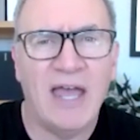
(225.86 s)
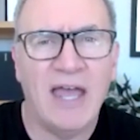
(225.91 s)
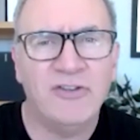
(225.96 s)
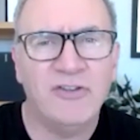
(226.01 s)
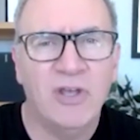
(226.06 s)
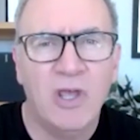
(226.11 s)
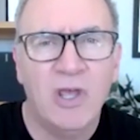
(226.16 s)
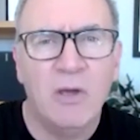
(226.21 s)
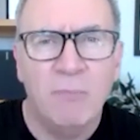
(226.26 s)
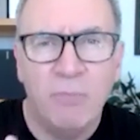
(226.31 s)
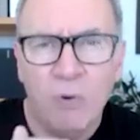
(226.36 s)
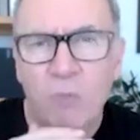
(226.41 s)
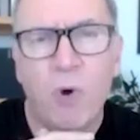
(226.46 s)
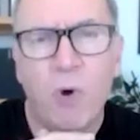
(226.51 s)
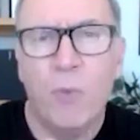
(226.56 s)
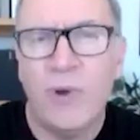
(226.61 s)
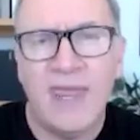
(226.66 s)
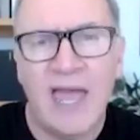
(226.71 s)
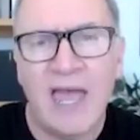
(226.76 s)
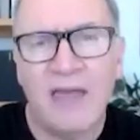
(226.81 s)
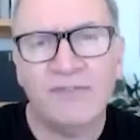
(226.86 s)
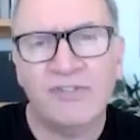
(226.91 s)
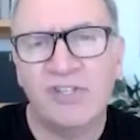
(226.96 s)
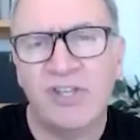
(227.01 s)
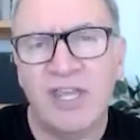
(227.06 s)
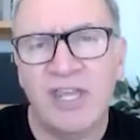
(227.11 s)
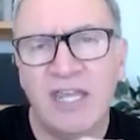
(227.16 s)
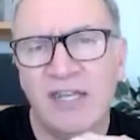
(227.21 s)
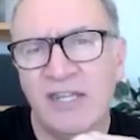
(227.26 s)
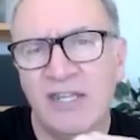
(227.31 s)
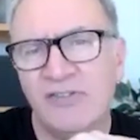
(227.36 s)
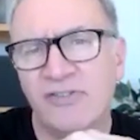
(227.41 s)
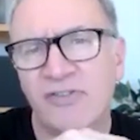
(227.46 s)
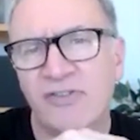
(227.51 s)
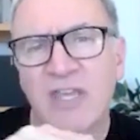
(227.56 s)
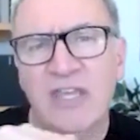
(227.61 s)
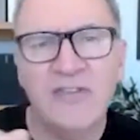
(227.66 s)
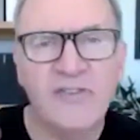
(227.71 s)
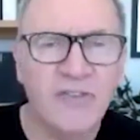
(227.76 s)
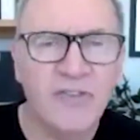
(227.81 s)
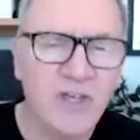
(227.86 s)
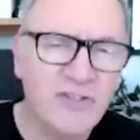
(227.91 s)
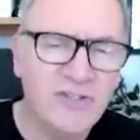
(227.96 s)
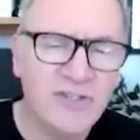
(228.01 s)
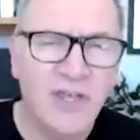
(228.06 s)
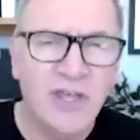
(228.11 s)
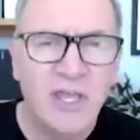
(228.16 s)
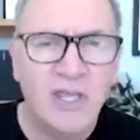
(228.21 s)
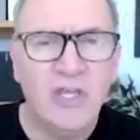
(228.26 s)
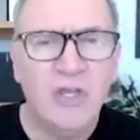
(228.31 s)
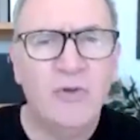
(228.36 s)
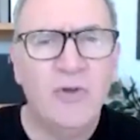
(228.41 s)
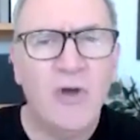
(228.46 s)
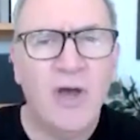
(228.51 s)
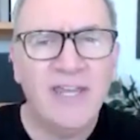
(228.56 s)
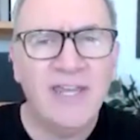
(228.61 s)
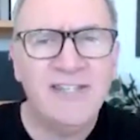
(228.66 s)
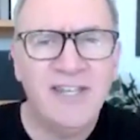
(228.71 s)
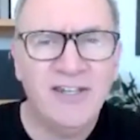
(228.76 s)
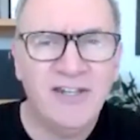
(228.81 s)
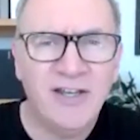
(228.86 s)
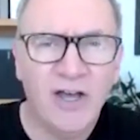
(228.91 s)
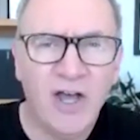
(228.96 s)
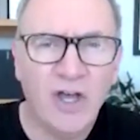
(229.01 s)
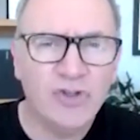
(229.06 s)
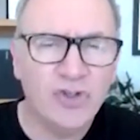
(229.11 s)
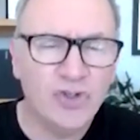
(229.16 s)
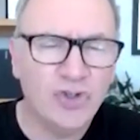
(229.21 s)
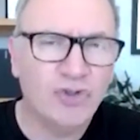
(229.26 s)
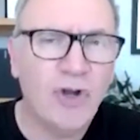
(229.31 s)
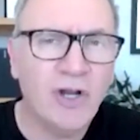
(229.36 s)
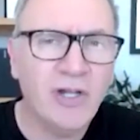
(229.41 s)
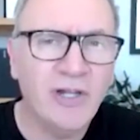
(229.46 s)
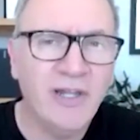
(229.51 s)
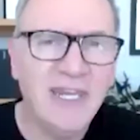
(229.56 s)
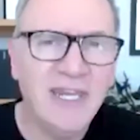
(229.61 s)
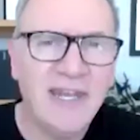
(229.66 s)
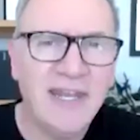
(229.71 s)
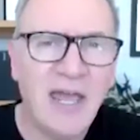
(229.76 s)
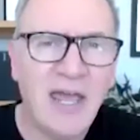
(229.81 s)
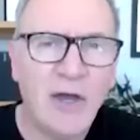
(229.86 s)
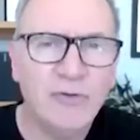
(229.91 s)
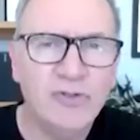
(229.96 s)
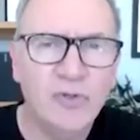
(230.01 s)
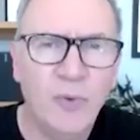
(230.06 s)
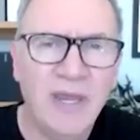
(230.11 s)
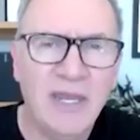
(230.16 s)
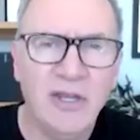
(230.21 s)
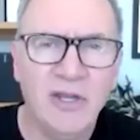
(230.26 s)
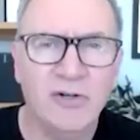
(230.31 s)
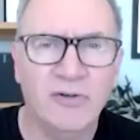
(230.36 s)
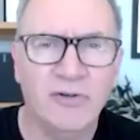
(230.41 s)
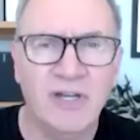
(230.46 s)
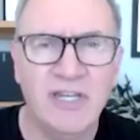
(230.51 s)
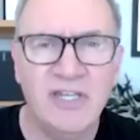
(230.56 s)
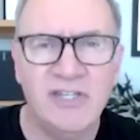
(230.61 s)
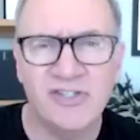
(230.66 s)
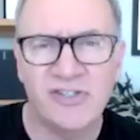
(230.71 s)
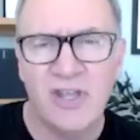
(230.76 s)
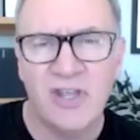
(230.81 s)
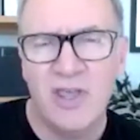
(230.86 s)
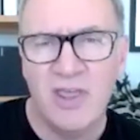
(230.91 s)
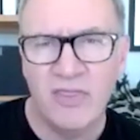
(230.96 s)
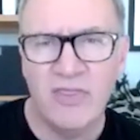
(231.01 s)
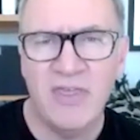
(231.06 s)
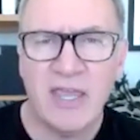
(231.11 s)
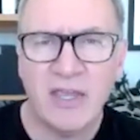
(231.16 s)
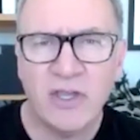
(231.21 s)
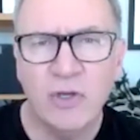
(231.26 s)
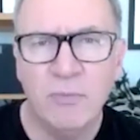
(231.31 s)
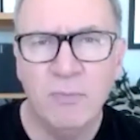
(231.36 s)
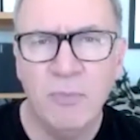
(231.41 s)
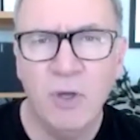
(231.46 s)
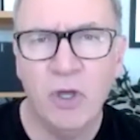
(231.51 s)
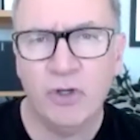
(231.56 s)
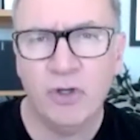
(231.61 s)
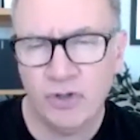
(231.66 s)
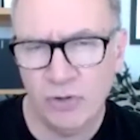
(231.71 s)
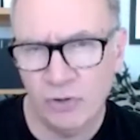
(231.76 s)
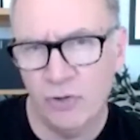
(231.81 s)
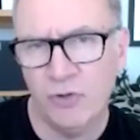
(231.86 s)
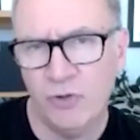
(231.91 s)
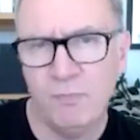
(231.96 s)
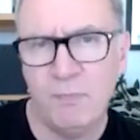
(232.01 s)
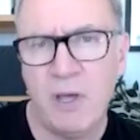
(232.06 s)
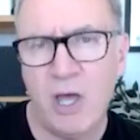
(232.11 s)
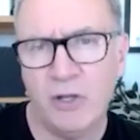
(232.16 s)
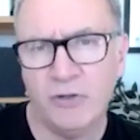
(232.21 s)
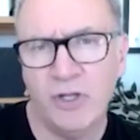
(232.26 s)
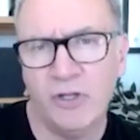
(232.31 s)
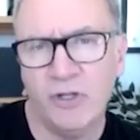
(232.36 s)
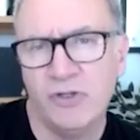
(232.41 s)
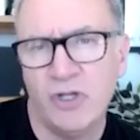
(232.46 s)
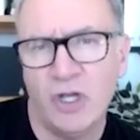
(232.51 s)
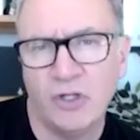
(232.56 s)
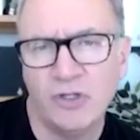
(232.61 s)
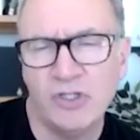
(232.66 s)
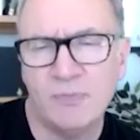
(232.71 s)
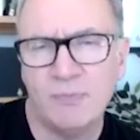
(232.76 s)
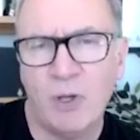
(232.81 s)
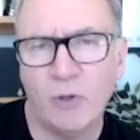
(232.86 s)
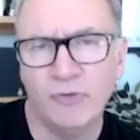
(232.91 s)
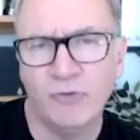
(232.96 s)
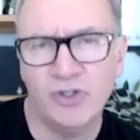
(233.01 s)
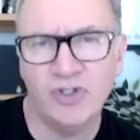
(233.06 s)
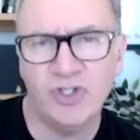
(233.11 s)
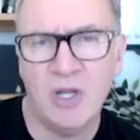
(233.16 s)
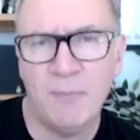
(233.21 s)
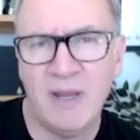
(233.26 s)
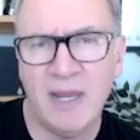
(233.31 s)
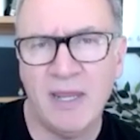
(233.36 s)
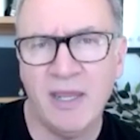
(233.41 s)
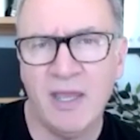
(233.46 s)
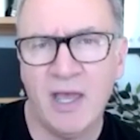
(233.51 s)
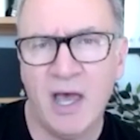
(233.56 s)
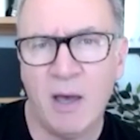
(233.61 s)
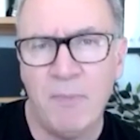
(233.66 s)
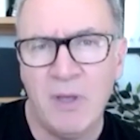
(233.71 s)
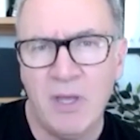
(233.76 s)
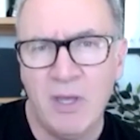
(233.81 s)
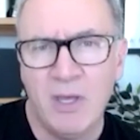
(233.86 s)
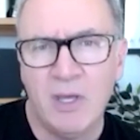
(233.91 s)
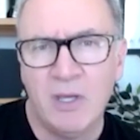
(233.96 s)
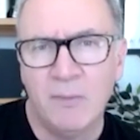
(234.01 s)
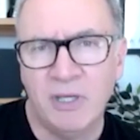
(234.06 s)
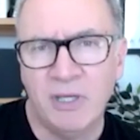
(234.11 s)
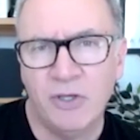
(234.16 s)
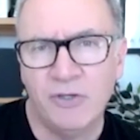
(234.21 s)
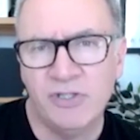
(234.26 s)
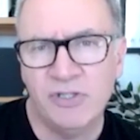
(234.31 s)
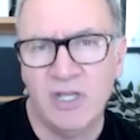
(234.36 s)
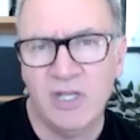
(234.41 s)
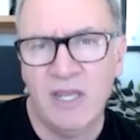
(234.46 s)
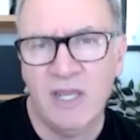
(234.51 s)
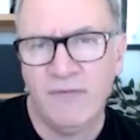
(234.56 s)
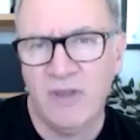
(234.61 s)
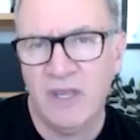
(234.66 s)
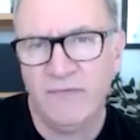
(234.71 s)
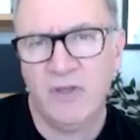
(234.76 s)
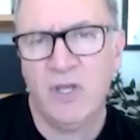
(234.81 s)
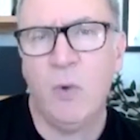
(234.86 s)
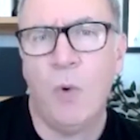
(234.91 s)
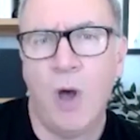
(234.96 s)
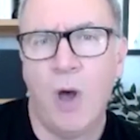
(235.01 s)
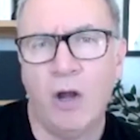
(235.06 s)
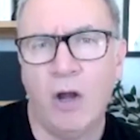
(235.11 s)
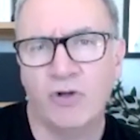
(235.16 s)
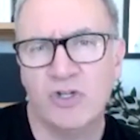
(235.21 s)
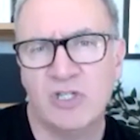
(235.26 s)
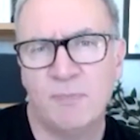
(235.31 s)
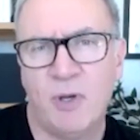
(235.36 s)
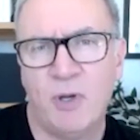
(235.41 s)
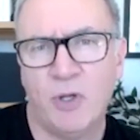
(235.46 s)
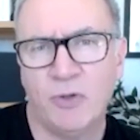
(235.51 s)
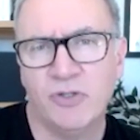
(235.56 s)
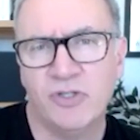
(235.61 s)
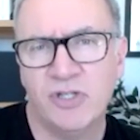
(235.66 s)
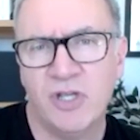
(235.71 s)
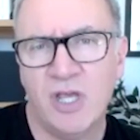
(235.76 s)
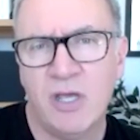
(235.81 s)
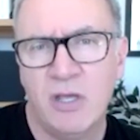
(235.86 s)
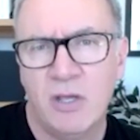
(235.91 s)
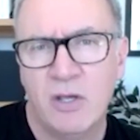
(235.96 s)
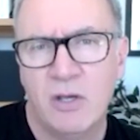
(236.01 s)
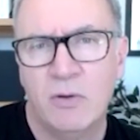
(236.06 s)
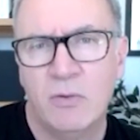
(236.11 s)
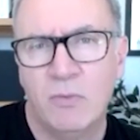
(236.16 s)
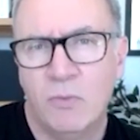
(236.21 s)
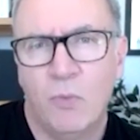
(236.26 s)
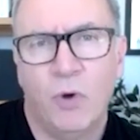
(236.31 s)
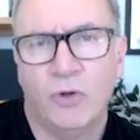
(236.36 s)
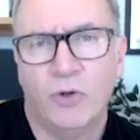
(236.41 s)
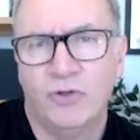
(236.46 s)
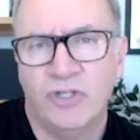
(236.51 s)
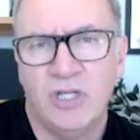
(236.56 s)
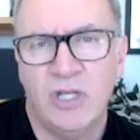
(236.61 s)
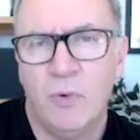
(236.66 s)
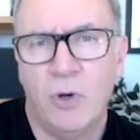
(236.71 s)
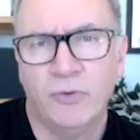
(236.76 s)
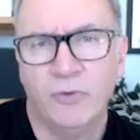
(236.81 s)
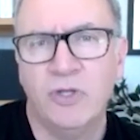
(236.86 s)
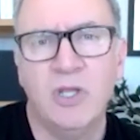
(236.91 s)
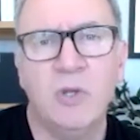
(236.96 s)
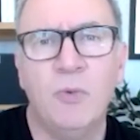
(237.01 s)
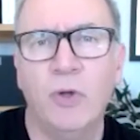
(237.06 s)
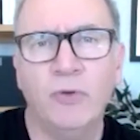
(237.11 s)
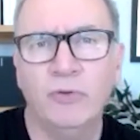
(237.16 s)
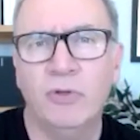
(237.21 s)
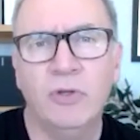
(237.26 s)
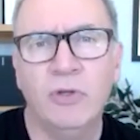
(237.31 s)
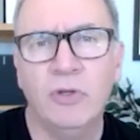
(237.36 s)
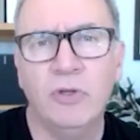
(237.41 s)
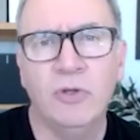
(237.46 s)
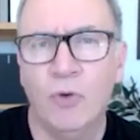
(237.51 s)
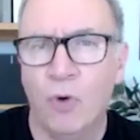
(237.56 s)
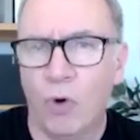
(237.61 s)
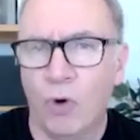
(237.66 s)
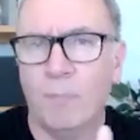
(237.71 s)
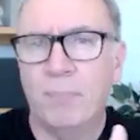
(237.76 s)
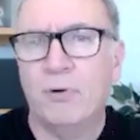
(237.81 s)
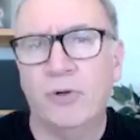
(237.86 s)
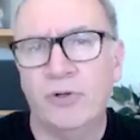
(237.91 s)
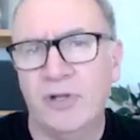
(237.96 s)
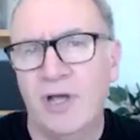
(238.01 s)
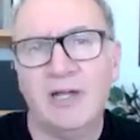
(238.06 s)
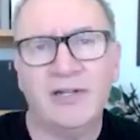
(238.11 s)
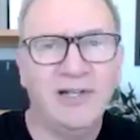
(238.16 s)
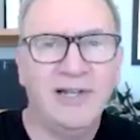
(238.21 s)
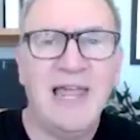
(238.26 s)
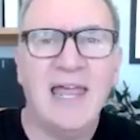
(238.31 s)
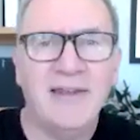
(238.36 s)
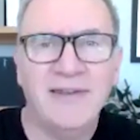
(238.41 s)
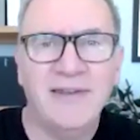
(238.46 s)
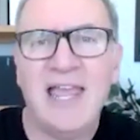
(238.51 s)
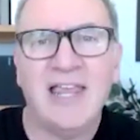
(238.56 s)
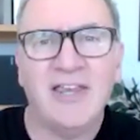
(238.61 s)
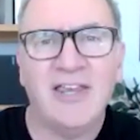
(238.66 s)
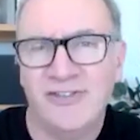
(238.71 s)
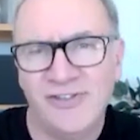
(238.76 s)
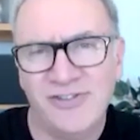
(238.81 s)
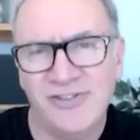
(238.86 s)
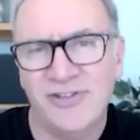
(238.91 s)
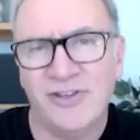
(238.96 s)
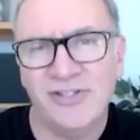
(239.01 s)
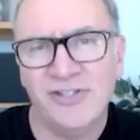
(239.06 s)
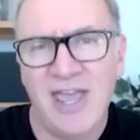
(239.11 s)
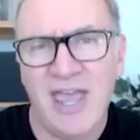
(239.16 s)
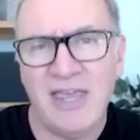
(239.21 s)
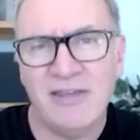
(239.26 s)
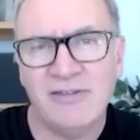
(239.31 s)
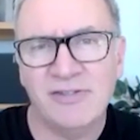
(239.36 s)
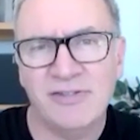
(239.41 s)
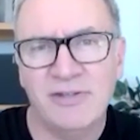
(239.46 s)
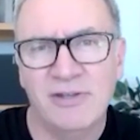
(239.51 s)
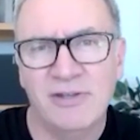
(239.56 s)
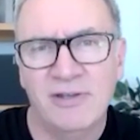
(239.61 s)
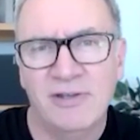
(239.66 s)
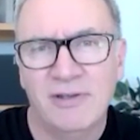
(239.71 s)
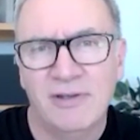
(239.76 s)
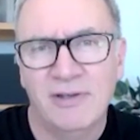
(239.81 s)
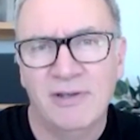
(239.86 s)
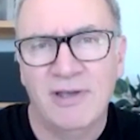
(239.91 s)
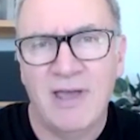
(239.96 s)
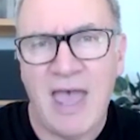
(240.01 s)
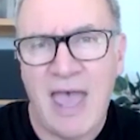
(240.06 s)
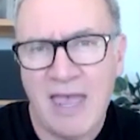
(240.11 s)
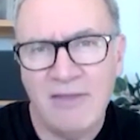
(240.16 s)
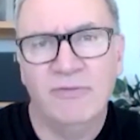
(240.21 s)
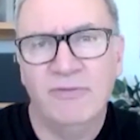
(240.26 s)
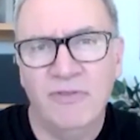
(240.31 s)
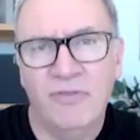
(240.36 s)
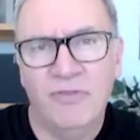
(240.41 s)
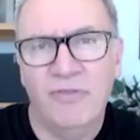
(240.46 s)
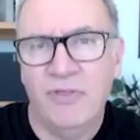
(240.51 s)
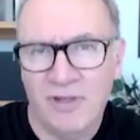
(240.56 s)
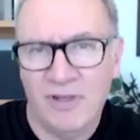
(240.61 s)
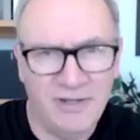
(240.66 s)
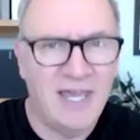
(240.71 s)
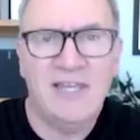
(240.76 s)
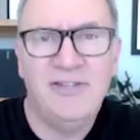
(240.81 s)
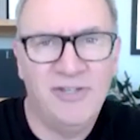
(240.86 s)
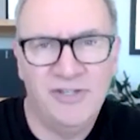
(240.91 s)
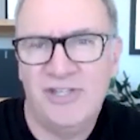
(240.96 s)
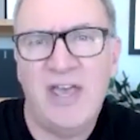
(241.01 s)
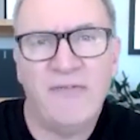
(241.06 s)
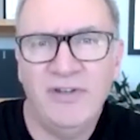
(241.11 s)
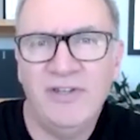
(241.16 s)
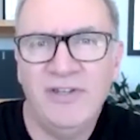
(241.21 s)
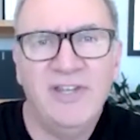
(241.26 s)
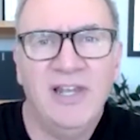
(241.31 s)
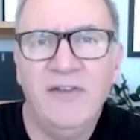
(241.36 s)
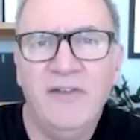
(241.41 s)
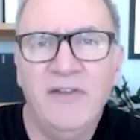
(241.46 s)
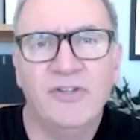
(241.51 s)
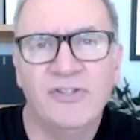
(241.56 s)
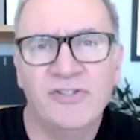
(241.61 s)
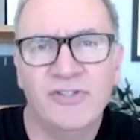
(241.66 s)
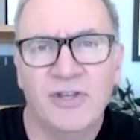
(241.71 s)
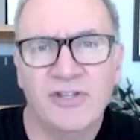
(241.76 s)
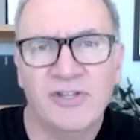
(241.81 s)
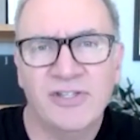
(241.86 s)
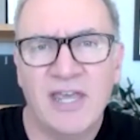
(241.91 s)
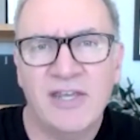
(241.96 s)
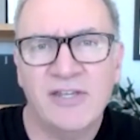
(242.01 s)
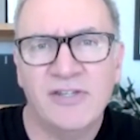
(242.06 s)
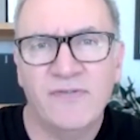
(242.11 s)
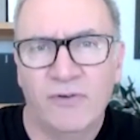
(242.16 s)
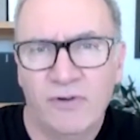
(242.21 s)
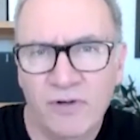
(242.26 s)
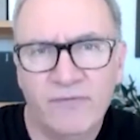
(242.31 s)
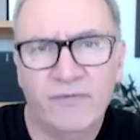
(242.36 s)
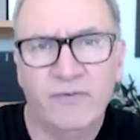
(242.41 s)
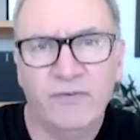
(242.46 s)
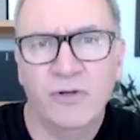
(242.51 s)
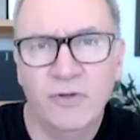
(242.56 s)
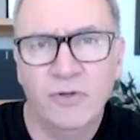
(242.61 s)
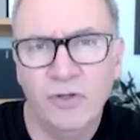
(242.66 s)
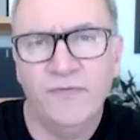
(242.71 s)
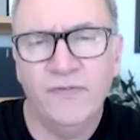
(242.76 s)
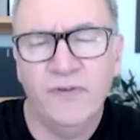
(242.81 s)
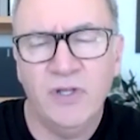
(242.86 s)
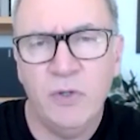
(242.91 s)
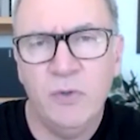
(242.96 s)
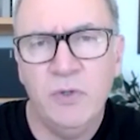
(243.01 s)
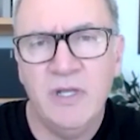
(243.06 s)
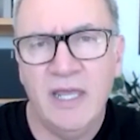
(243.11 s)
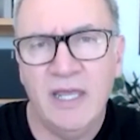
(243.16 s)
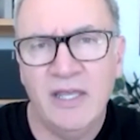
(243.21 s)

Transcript: But what we have seen is that United are struggling now to increase their commercial and sponsorship income, because if you are a sponsor, what do you want? You want your product next to success. And the Glazers haven't delivered success for a good few years